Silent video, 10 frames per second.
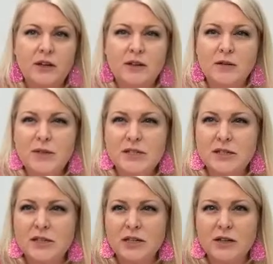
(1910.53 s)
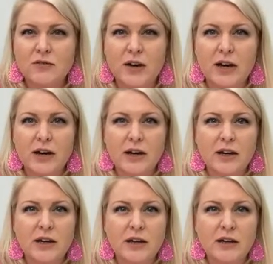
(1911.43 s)
Let me see if
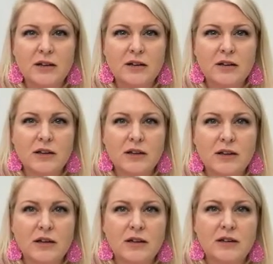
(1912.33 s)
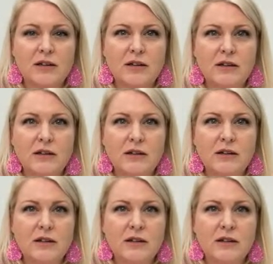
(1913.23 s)
I can